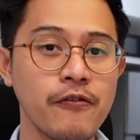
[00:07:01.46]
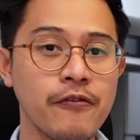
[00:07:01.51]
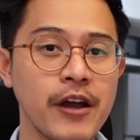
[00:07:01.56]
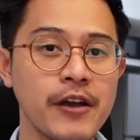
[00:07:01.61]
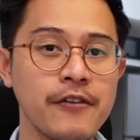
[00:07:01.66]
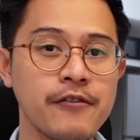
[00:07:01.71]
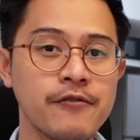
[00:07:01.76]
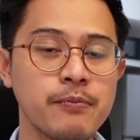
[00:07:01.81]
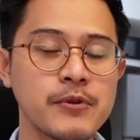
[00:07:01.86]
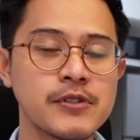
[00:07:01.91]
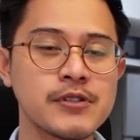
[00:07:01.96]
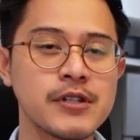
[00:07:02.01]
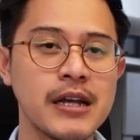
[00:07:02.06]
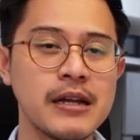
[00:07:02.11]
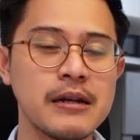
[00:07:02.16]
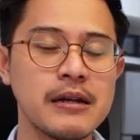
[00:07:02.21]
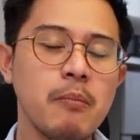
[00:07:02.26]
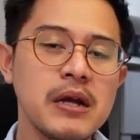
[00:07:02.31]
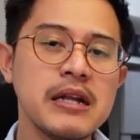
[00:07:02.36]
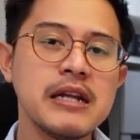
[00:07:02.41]

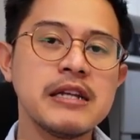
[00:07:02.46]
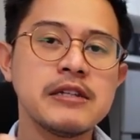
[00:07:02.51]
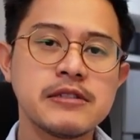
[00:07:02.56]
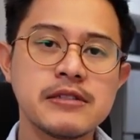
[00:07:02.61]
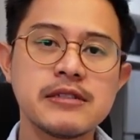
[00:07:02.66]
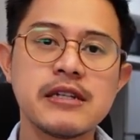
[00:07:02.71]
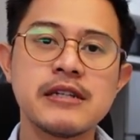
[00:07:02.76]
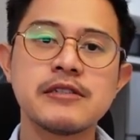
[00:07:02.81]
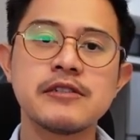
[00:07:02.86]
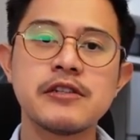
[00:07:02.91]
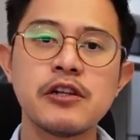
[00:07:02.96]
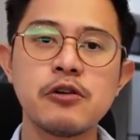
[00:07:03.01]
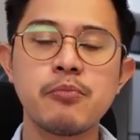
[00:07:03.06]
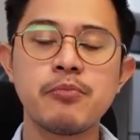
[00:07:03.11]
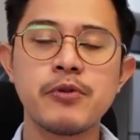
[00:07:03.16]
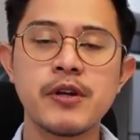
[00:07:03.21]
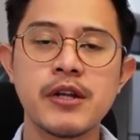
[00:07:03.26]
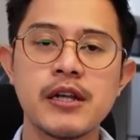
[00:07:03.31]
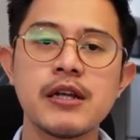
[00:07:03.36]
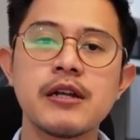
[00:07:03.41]
5%, but it's still
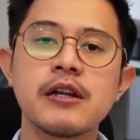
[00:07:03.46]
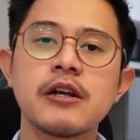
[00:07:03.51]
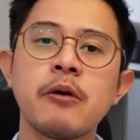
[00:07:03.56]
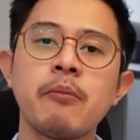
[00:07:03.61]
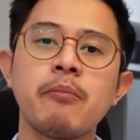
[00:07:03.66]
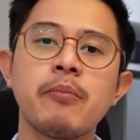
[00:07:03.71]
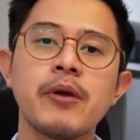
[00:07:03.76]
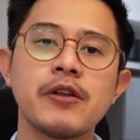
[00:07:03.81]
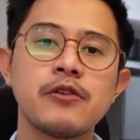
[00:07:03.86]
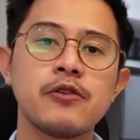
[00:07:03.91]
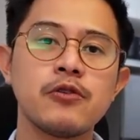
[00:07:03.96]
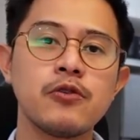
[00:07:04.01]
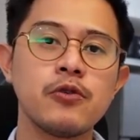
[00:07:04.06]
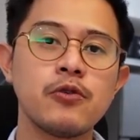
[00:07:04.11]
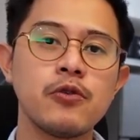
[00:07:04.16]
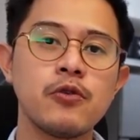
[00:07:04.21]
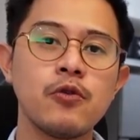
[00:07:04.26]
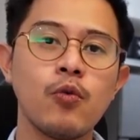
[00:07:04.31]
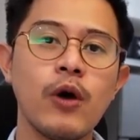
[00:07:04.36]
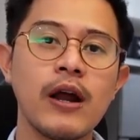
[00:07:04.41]
pretty good compared
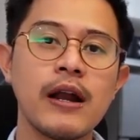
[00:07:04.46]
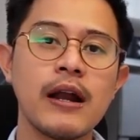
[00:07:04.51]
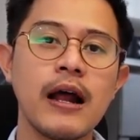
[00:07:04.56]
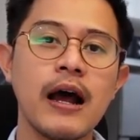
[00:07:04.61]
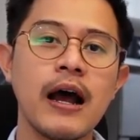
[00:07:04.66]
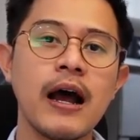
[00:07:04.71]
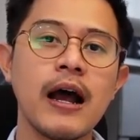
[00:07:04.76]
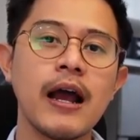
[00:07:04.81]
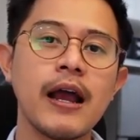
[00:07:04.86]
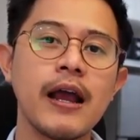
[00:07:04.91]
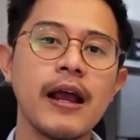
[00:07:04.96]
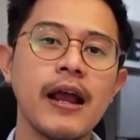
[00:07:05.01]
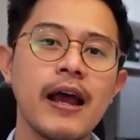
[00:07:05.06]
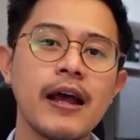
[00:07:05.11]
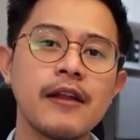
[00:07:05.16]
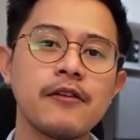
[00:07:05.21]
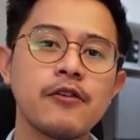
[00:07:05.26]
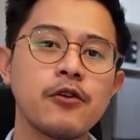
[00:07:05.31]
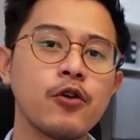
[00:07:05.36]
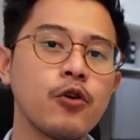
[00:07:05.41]
to what I
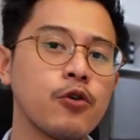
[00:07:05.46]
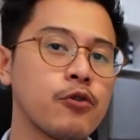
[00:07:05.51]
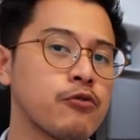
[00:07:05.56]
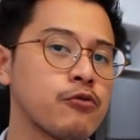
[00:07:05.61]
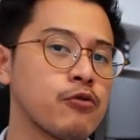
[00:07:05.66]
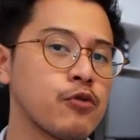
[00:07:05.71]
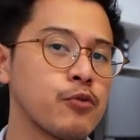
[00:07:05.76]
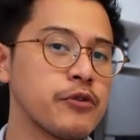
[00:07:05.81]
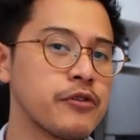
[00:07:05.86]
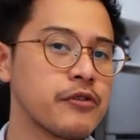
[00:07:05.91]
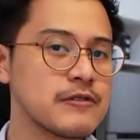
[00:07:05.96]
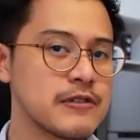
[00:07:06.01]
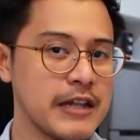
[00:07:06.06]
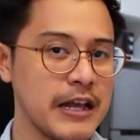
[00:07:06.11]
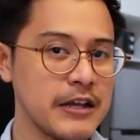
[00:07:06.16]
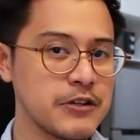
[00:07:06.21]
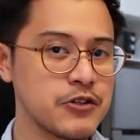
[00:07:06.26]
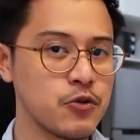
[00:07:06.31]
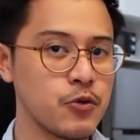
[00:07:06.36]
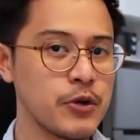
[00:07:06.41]
had to go through with
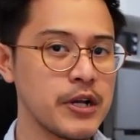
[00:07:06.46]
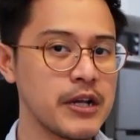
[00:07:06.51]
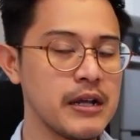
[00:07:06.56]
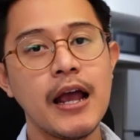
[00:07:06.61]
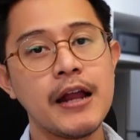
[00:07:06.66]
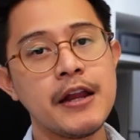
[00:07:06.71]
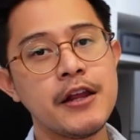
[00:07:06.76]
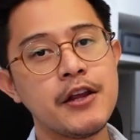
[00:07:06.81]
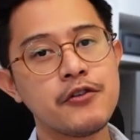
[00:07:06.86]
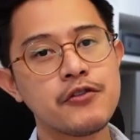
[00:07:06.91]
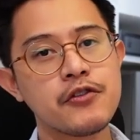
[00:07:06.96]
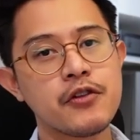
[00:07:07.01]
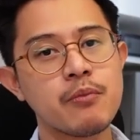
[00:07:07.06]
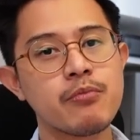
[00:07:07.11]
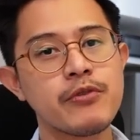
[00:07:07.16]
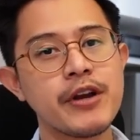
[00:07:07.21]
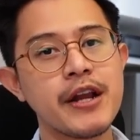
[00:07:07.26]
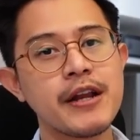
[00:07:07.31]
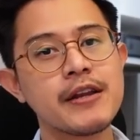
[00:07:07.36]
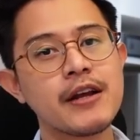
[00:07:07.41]
StashAway. And here's the
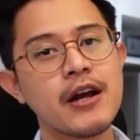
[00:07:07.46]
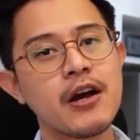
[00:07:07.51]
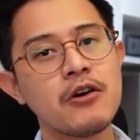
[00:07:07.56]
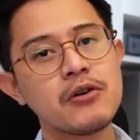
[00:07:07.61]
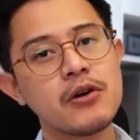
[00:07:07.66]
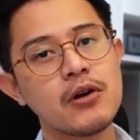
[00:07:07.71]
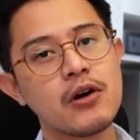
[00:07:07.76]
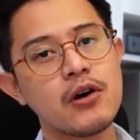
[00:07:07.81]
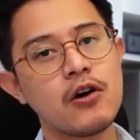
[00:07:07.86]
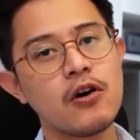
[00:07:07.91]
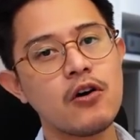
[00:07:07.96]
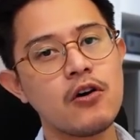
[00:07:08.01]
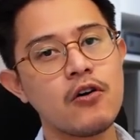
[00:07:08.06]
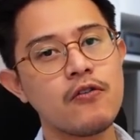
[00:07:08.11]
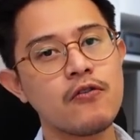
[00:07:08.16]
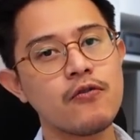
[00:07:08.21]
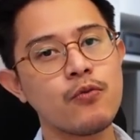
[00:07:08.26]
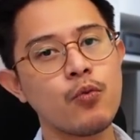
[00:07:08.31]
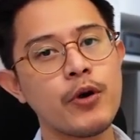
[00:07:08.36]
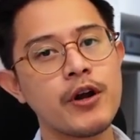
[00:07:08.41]
breakdown
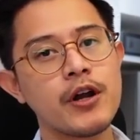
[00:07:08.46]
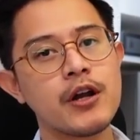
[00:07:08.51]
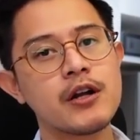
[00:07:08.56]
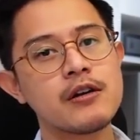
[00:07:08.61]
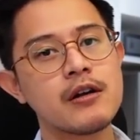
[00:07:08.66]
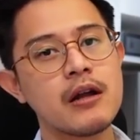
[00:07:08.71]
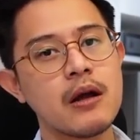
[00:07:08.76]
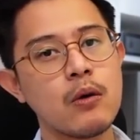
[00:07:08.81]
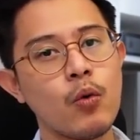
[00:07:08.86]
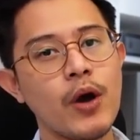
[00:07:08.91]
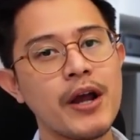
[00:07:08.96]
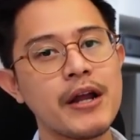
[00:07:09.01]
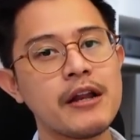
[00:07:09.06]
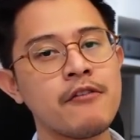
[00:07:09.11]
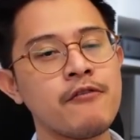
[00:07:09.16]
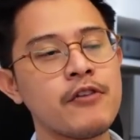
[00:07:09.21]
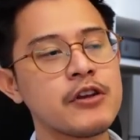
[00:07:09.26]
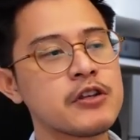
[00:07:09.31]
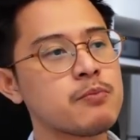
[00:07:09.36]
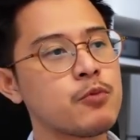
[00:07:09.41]
of where Wahed
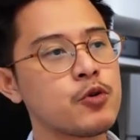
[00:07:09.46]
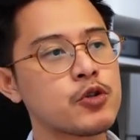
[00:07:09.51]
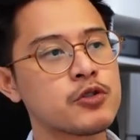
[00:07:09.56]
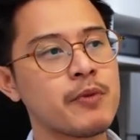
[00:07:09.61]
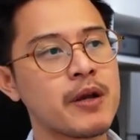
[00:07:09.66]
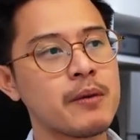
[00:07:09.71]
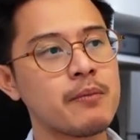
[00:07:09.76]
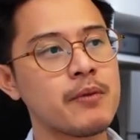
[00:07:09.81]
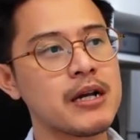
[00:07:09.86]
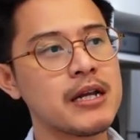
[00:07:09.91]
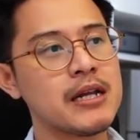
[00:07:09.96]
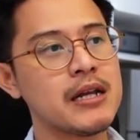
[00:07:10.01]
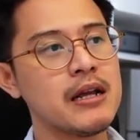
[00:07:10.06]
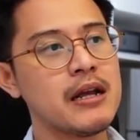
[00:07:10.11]
Invest puts my money.